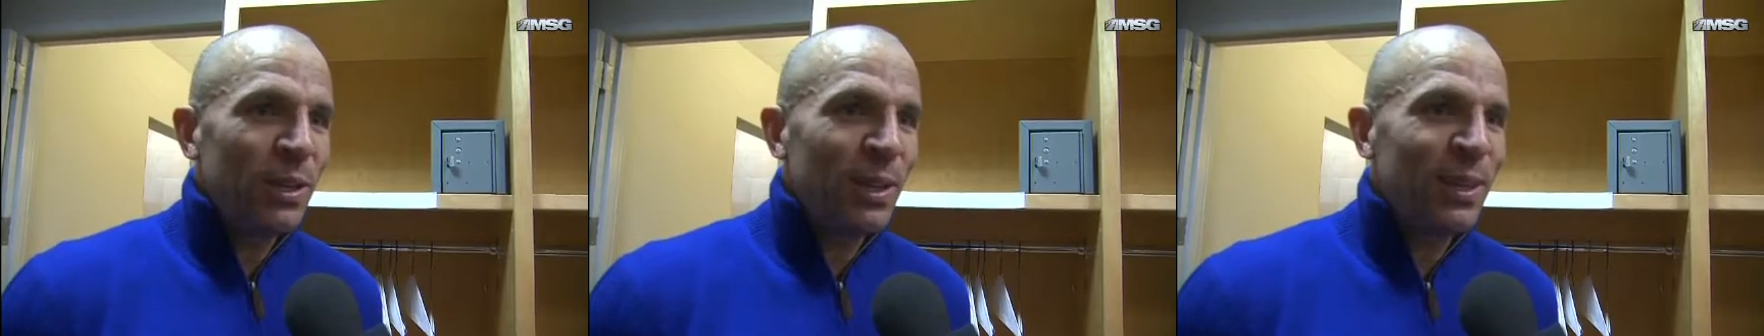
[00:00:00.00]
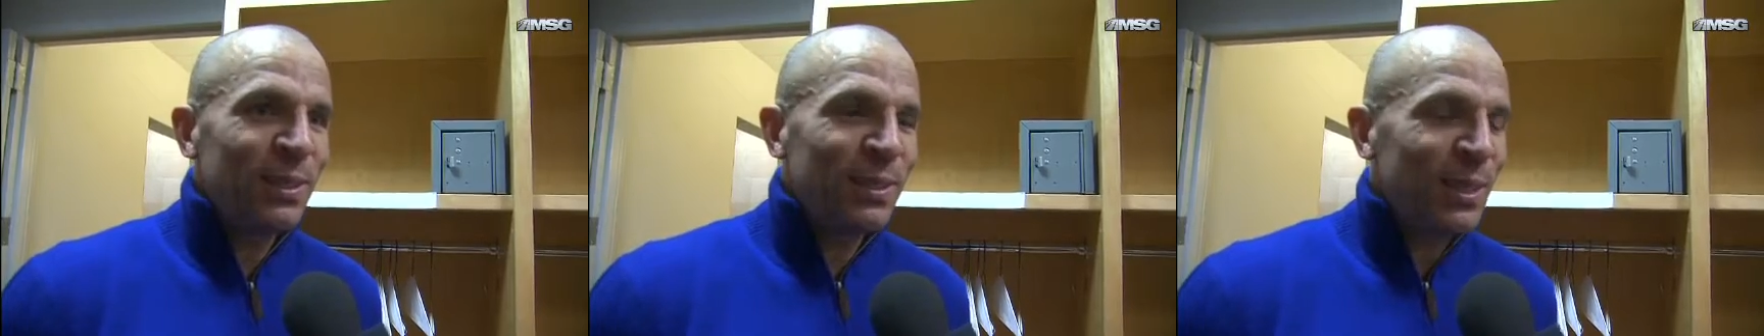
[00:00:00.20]

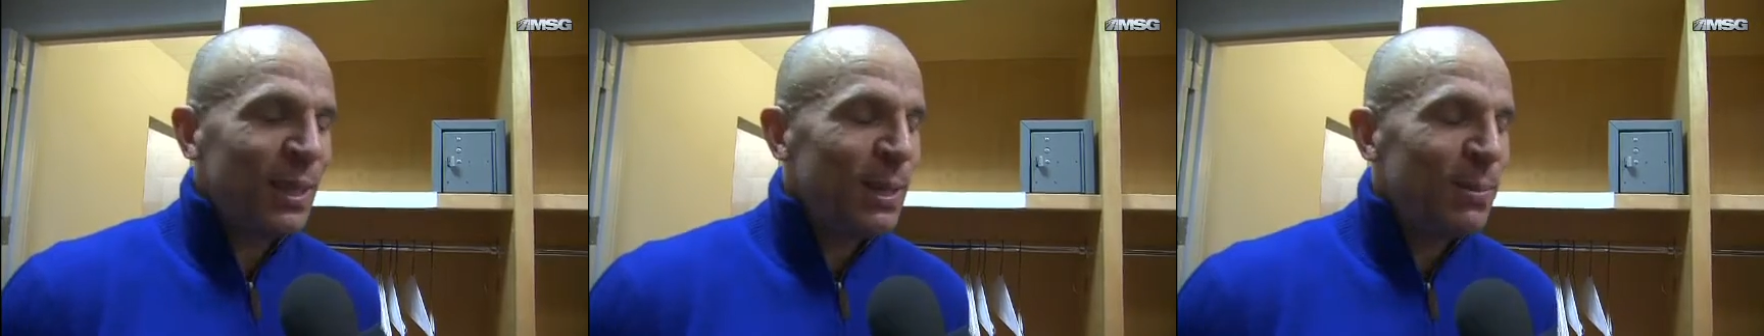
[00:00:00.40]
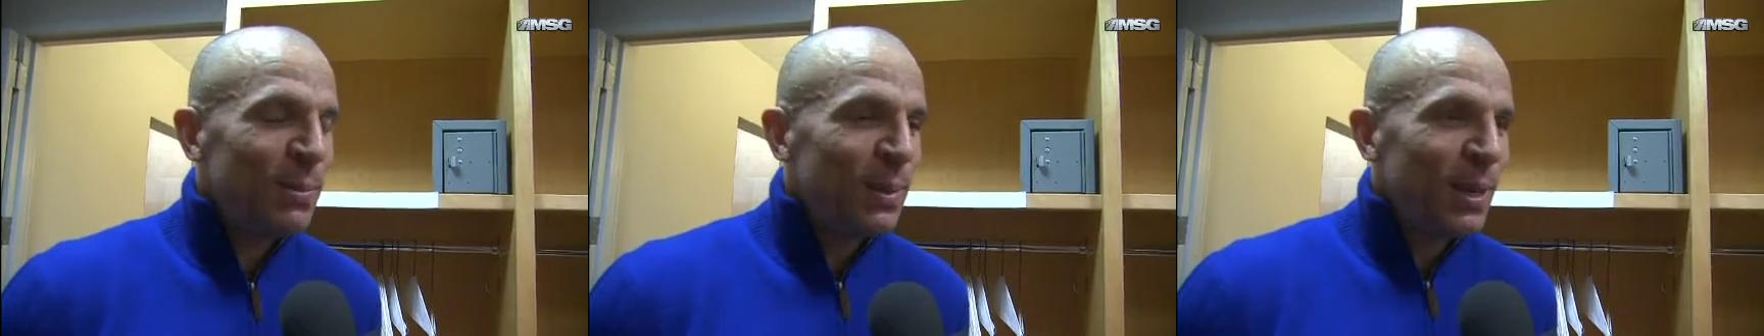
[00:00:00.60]
young
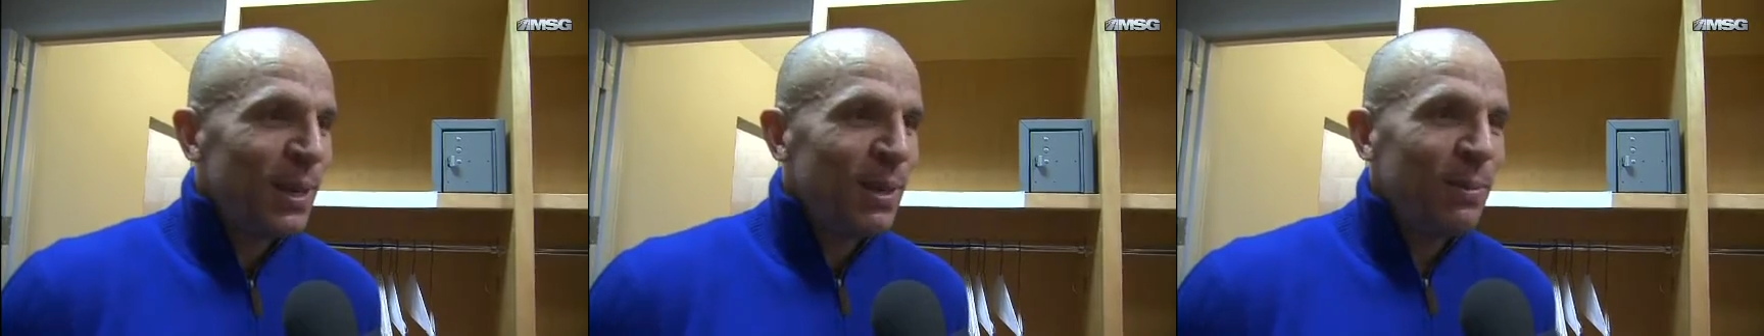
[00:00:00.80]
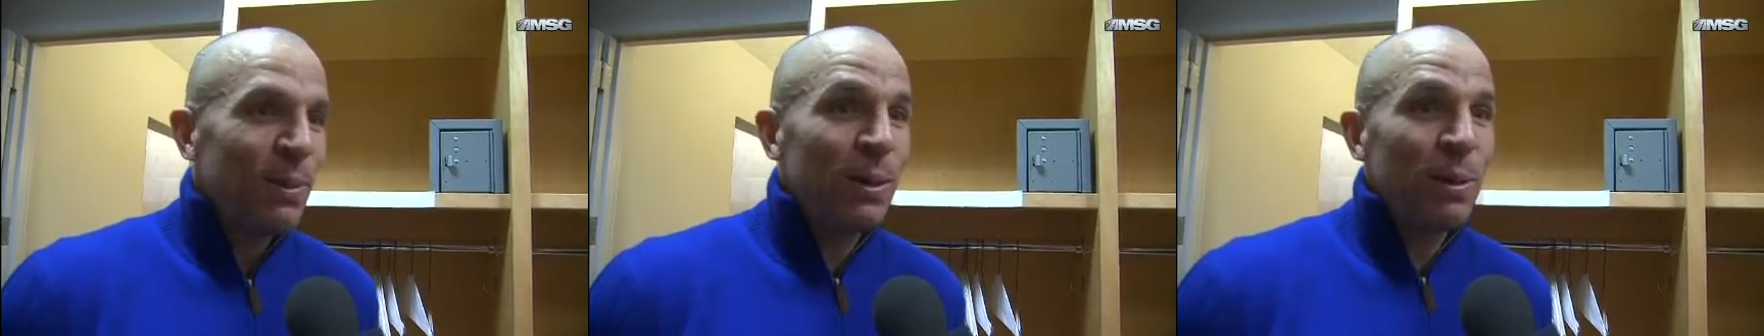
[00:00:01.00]
team,
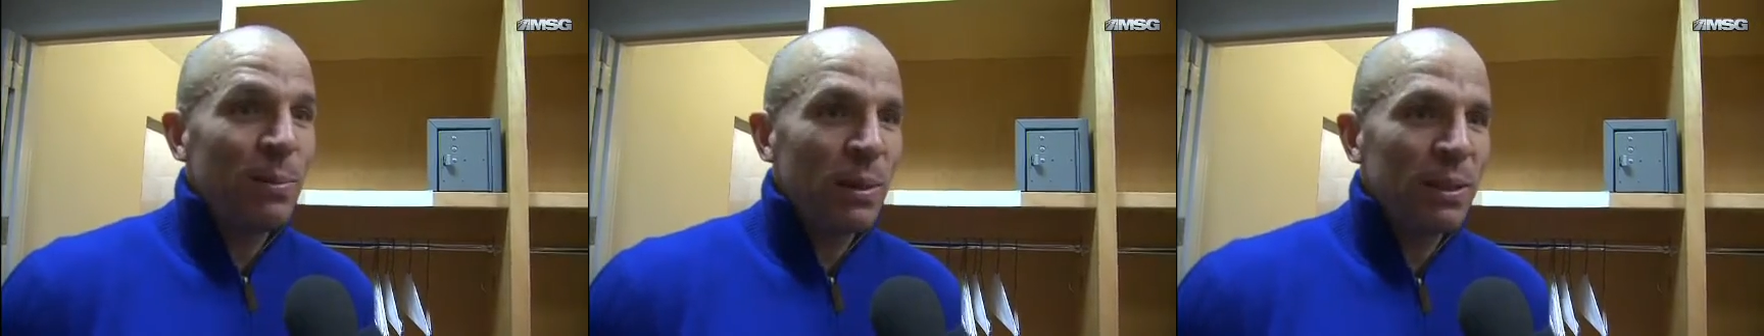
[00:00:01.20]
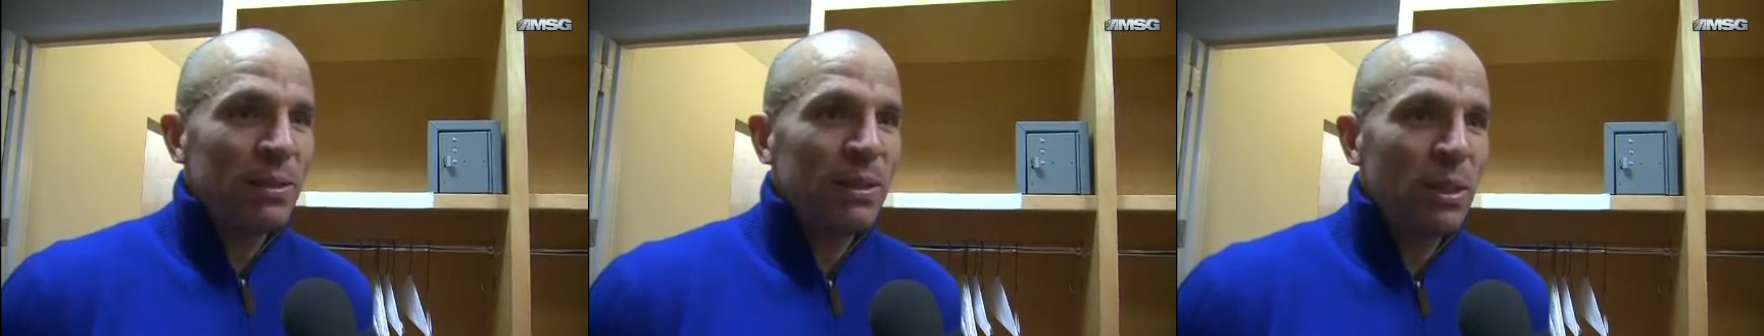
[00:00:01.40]
one of the
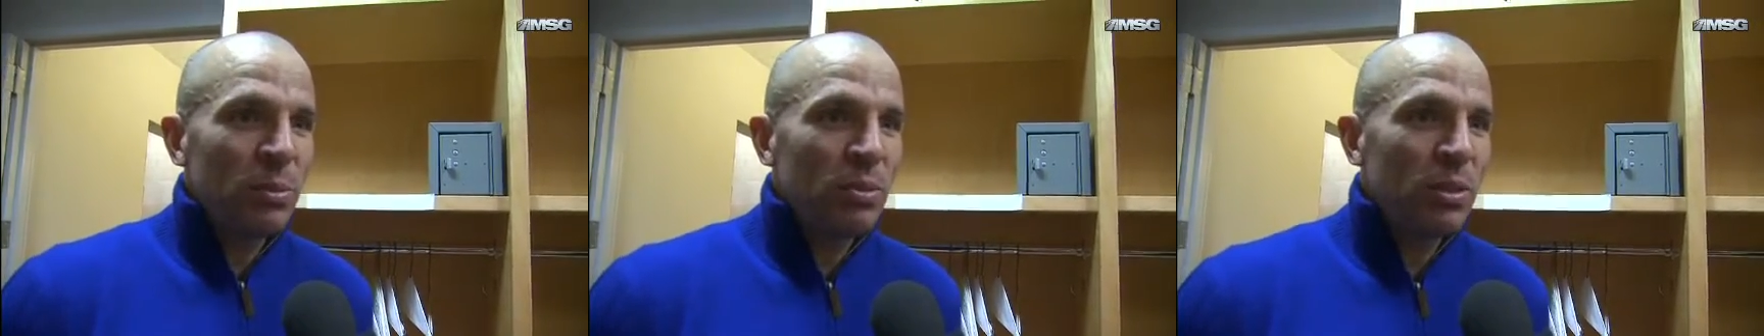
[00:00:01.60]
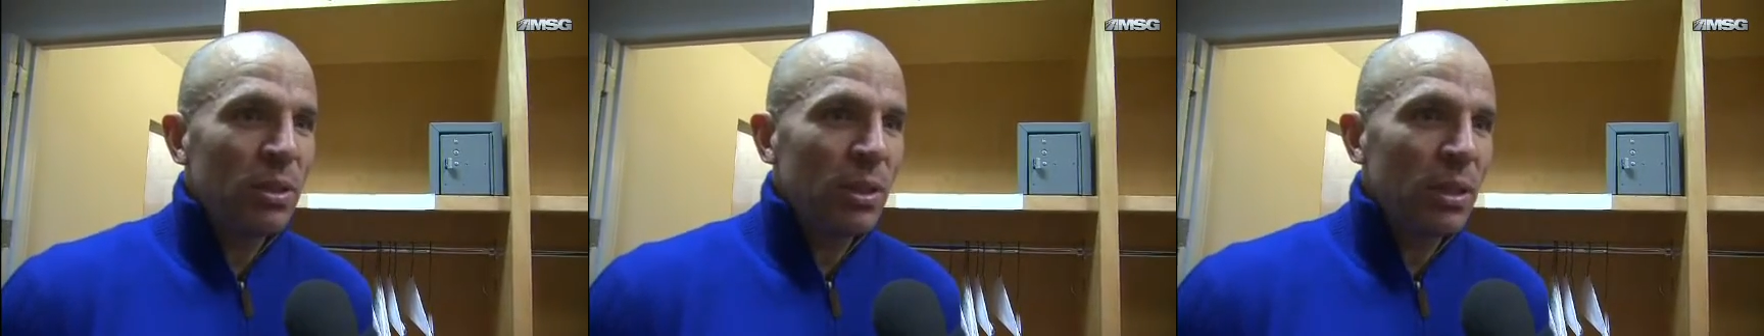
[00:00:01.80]
best
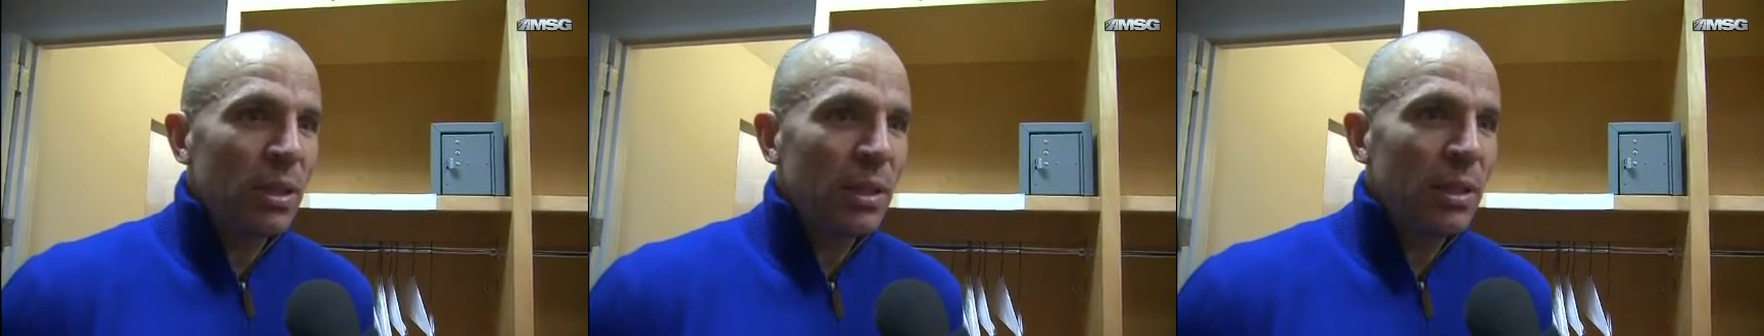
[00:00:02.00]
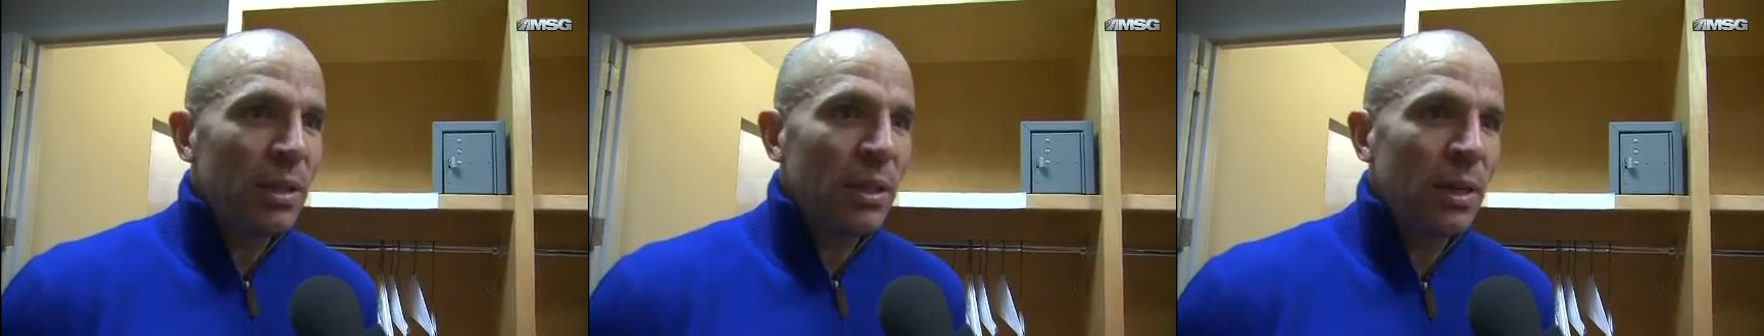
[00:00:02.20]
teams in the
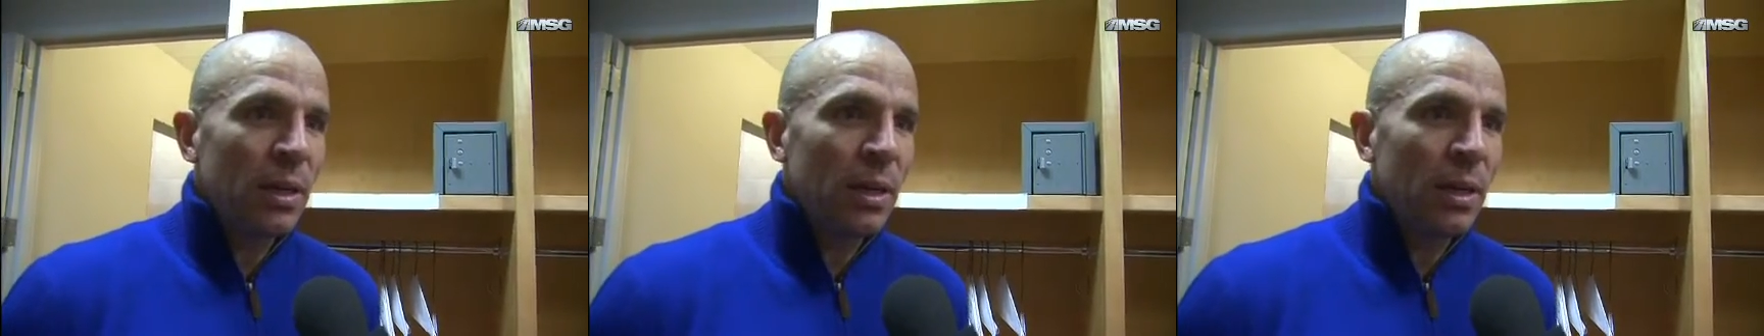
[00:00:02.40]
league.